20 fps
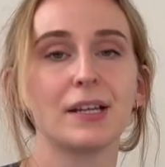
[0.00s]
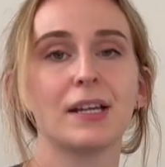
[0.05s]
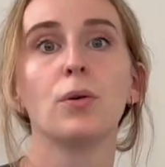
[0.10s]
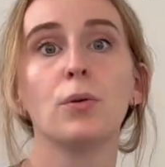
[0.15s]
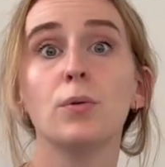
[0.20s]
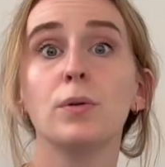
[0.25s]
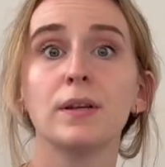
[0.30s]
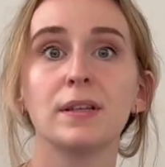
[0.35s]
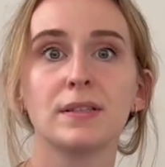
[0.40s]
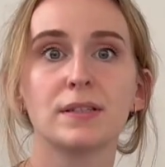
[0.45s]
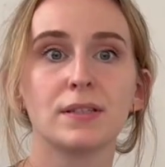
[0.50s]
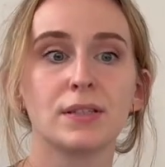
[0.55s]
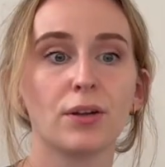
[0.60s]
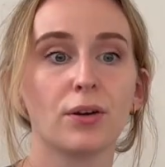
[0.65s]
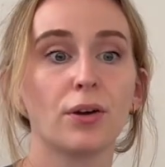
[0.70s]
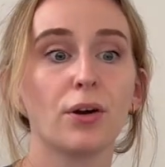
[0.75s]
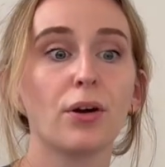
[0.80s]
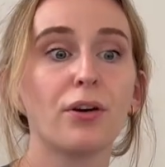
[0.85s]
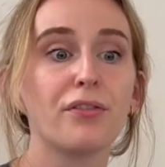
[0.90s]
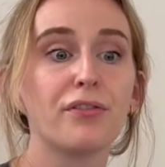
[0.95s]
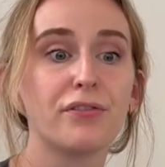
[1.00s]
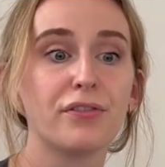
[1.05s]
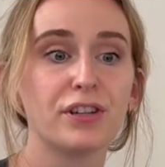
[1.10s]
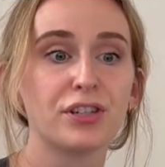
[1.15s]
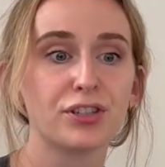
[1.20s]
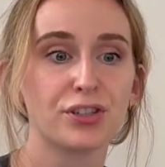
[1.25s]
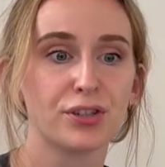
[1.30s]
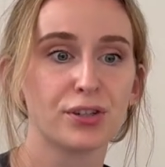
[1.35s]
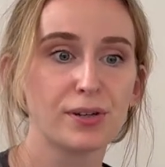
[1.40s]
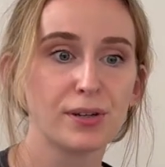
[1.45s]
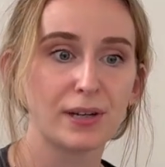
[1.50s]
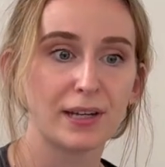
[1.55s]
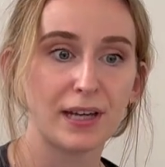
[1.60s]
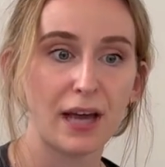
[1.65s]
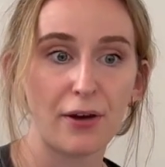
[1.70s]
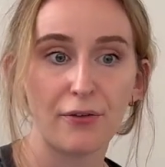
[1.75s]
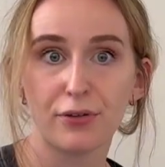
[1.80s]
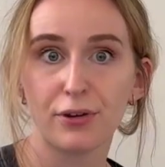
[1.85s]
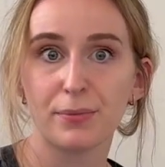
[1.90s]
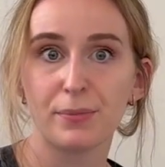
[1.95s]
Who is your official
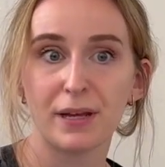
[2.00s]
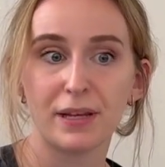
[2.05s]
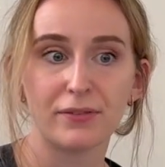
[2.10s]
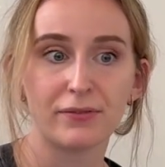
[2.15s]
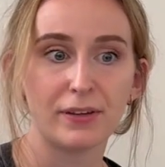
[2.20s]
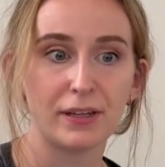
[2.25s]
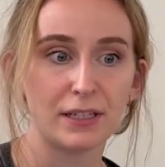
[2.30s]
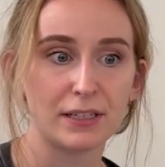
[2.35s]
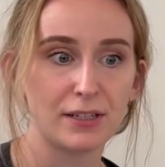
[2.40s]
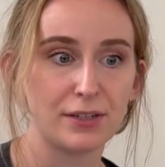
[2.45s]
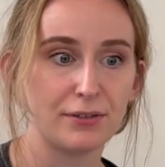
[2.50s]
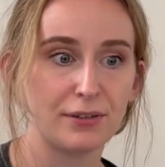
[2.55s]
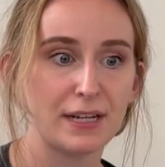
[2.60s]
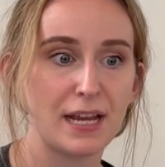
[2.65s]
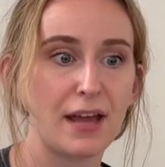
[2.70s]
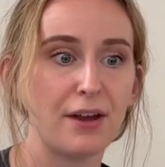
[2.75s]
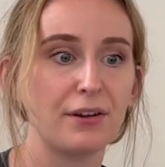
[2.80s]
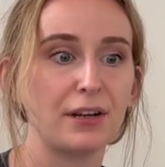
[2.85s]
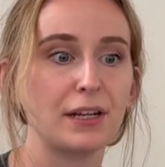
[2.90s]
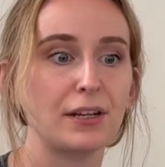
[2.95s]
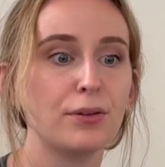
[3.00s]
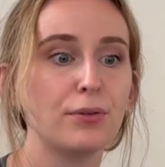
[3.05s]
government veterinarian?